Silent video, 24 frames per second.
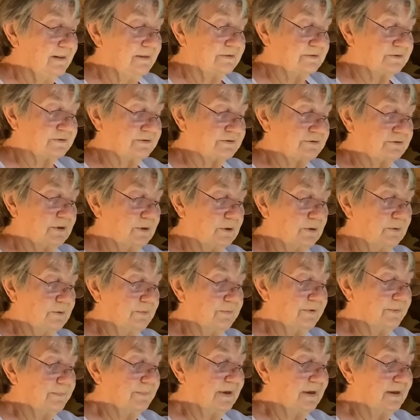So
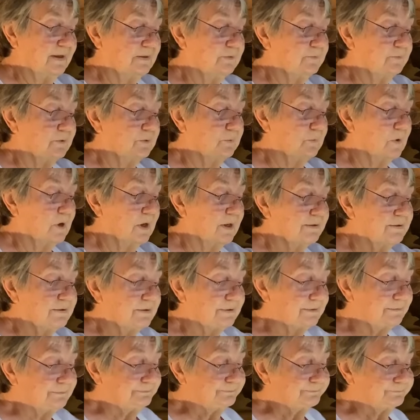the mind will
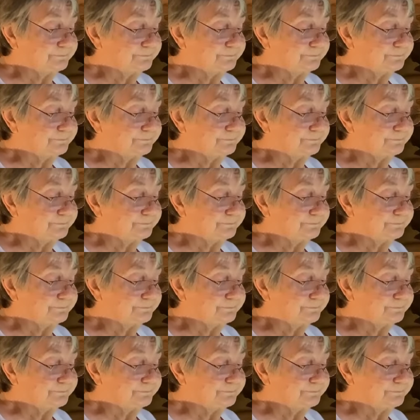wander.